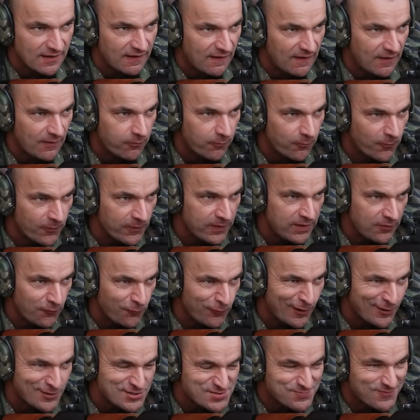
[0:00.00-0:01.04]
Uh, we
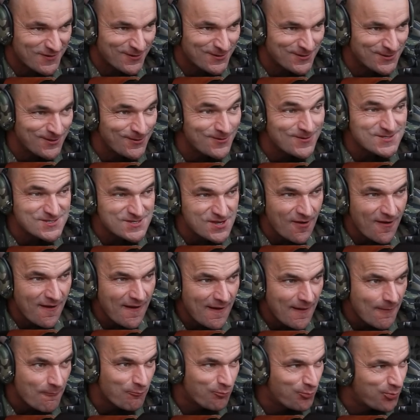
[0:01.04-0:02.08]
we are smart dudes
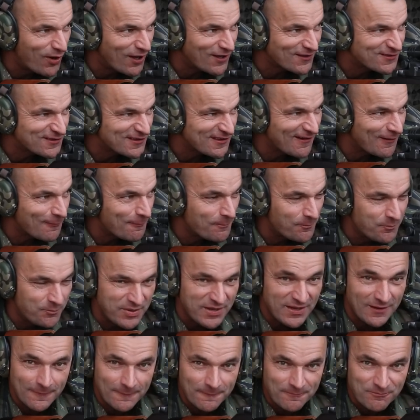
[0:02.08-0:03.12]
but okay, uh, um,
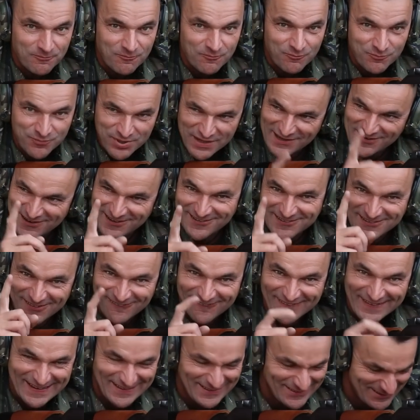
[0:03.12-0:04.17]
be beating the
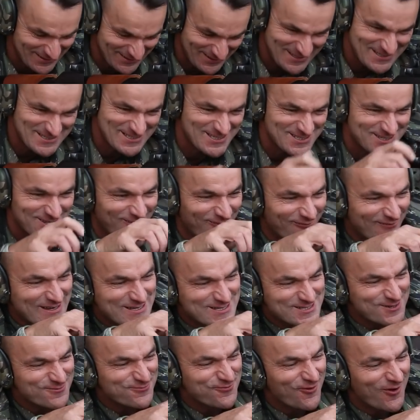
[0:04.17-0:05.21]
wind, this is
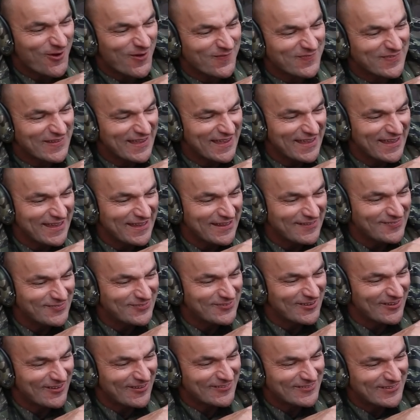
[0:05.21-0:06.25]
always a fun,
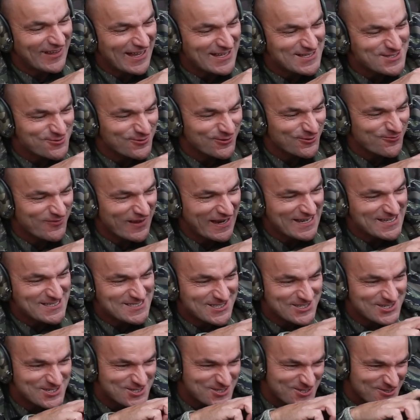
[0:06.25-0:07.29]
and uh, that's what makes
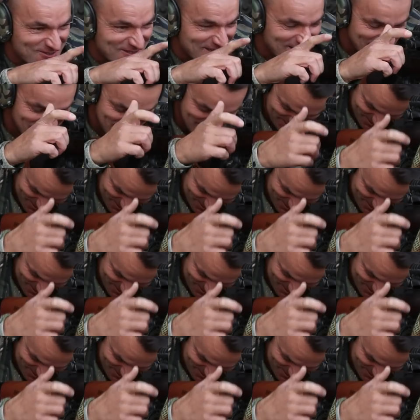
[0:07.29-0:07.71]
the shooting